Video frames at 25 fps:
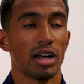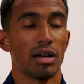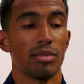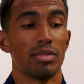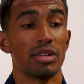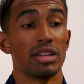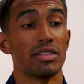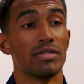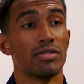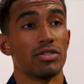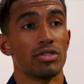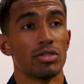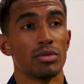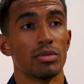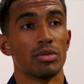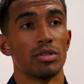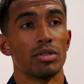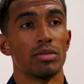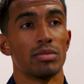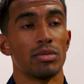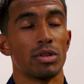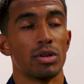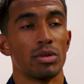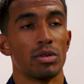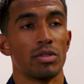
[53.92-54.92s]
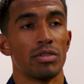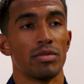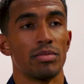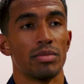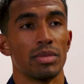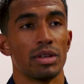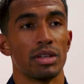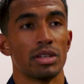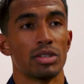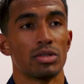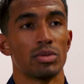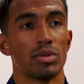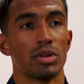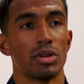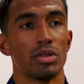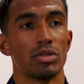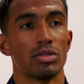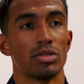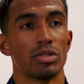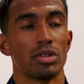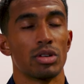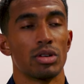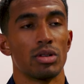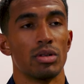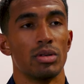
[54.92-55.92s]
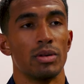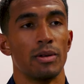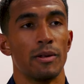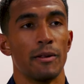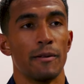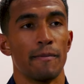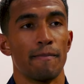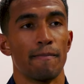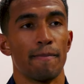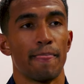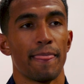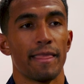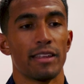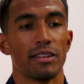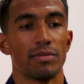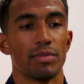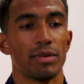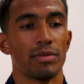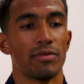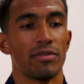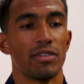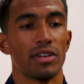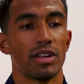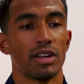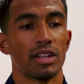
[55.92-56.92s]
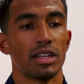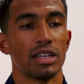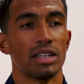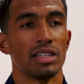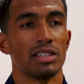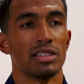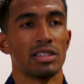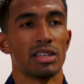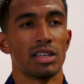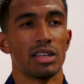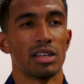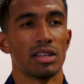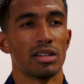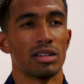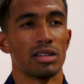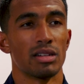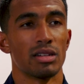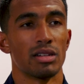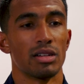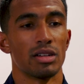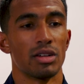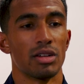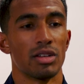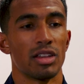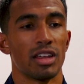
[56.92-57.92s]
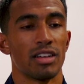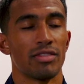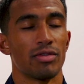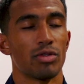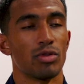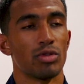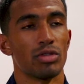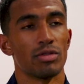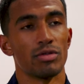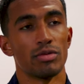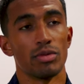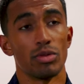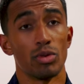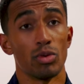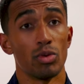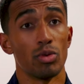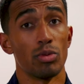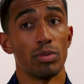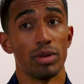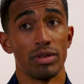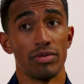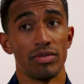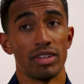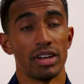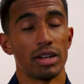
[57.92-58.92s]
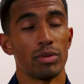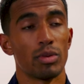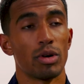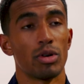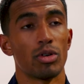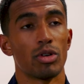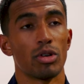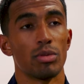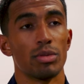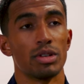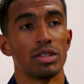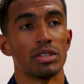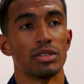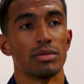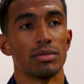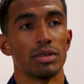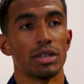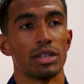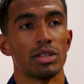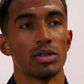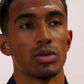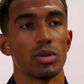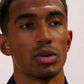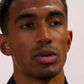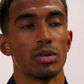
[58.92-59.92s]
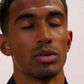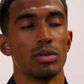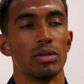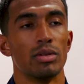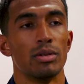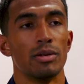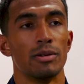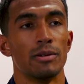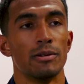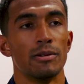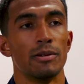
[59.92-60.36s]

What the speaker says: I believe some of them know of me as well, so it's been fairly easy, and you know, they've all been really welcoming to me as well.